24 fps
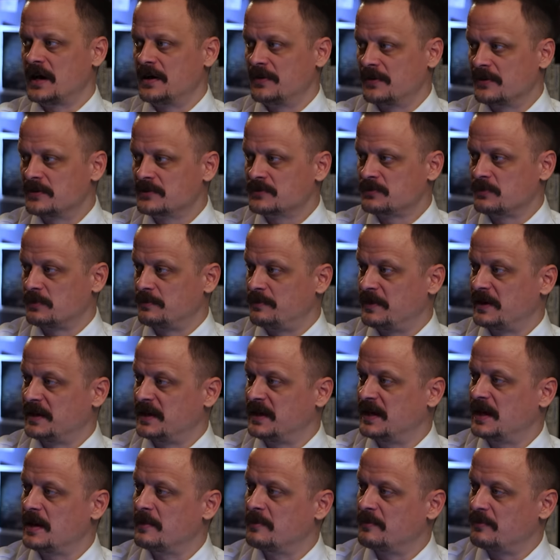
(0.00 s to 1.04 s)
others were
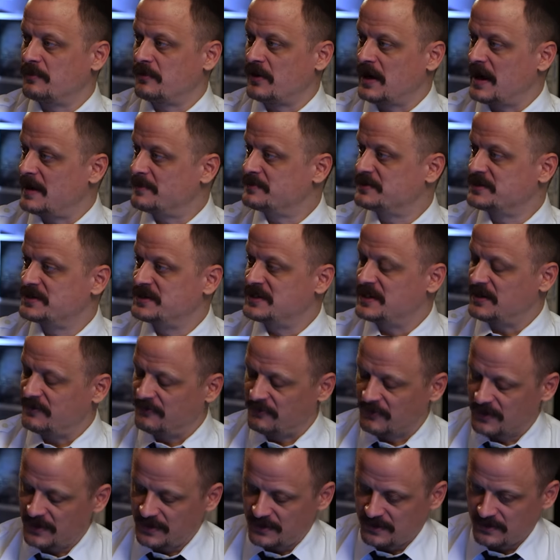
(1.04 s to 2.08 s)
picking up perhaps
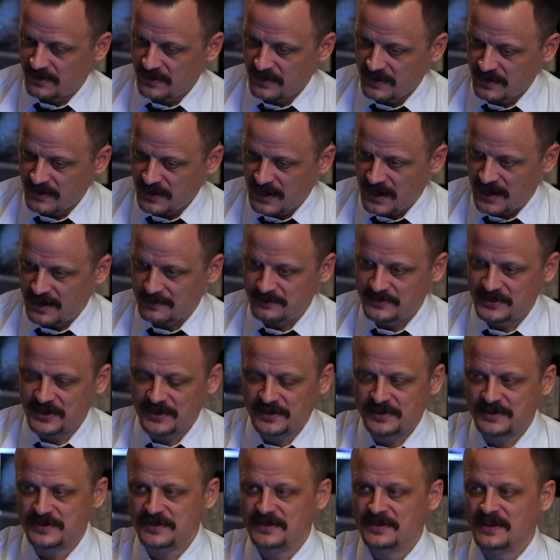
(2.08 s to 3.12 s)
different
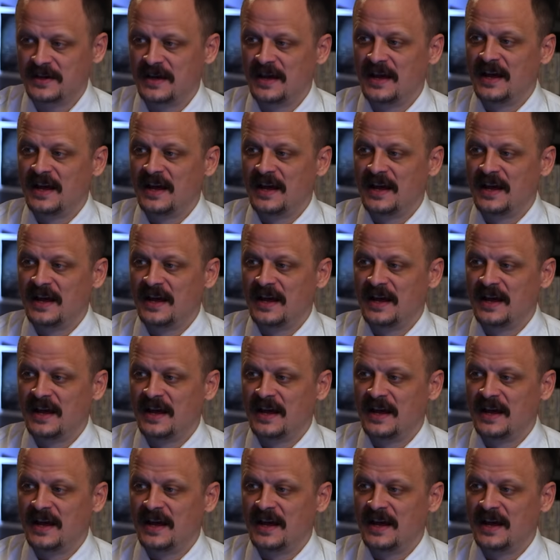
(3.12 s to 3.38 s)
objects.